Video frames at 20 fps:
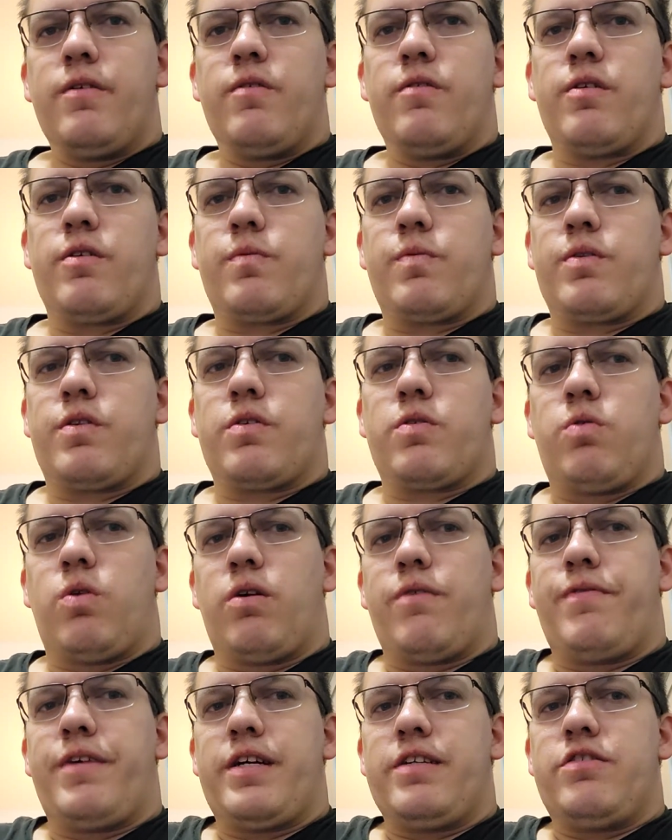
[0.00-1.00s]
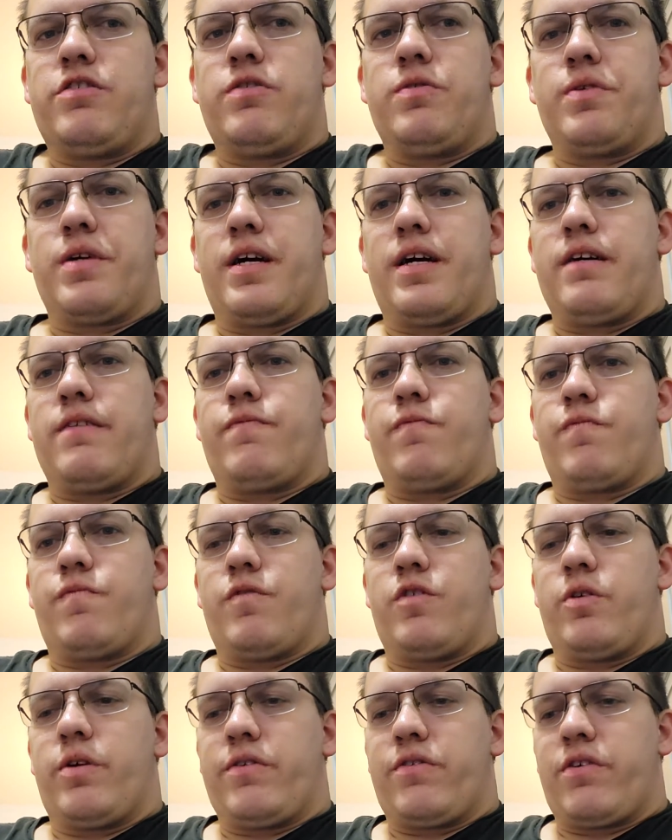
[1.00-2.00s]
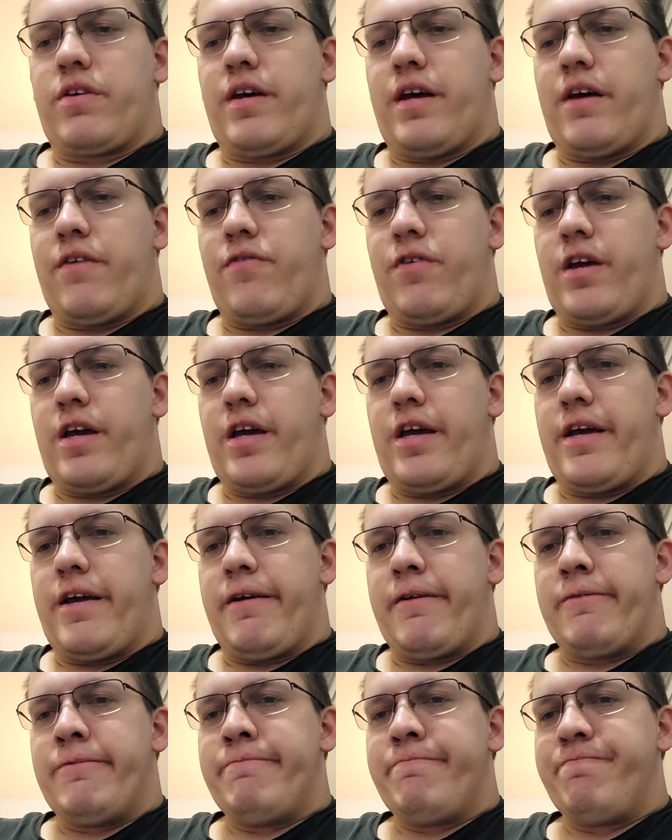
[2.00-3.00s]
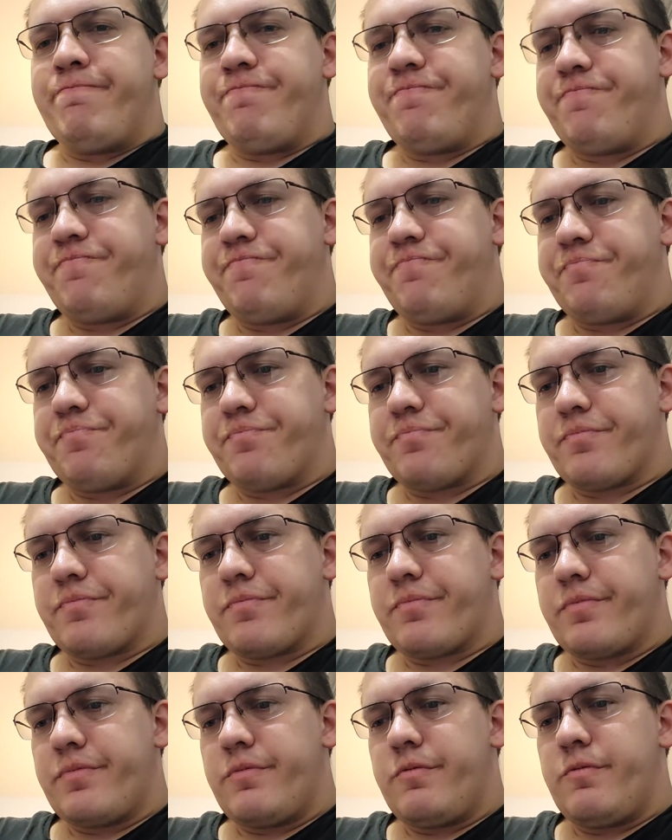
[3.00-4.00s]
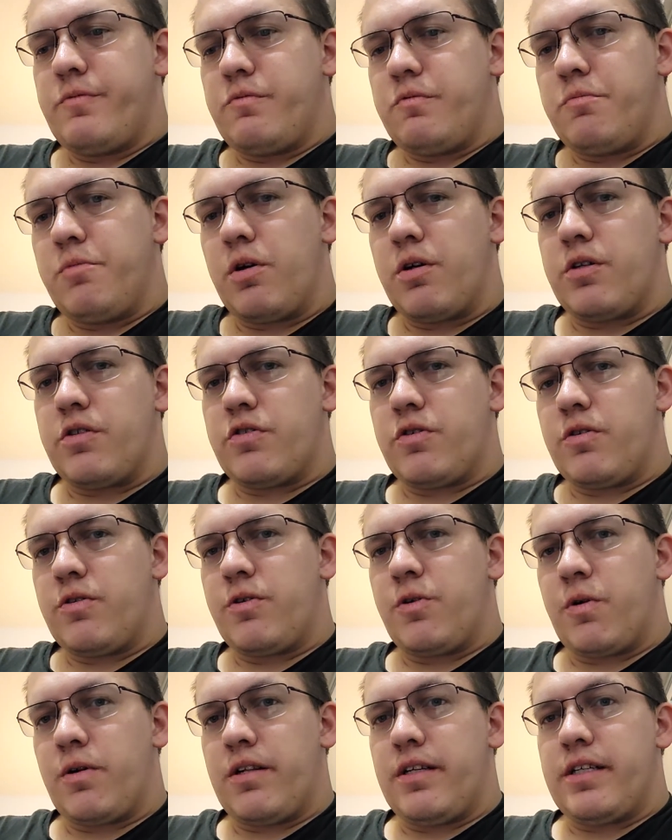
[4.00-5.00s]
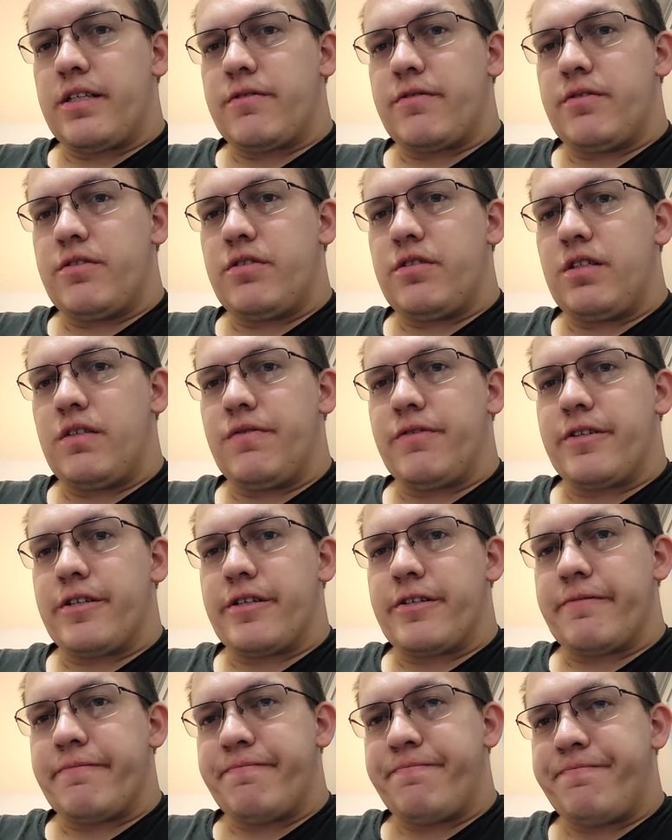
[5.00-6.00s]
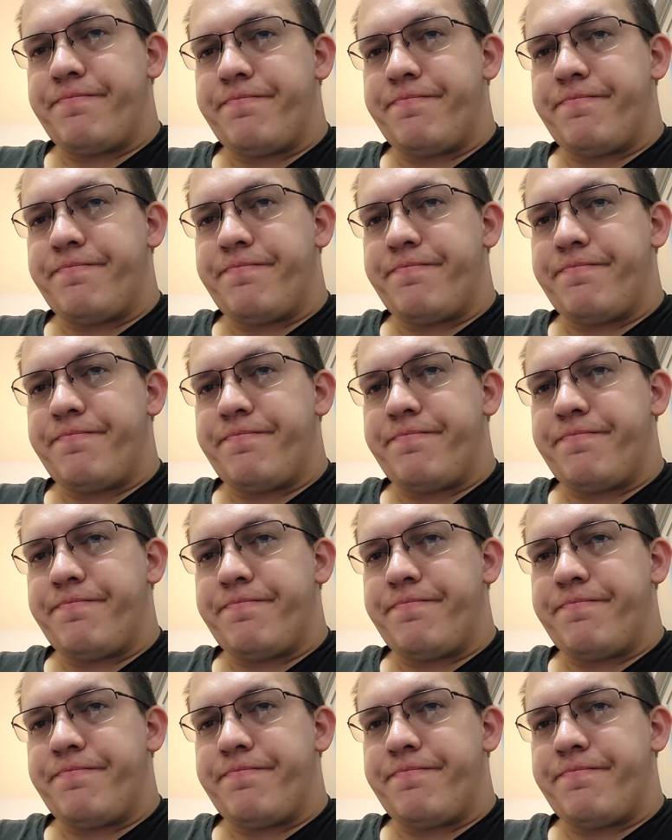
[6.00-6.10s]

Like with the Corvettes, you have to have a remote control door lock receiver.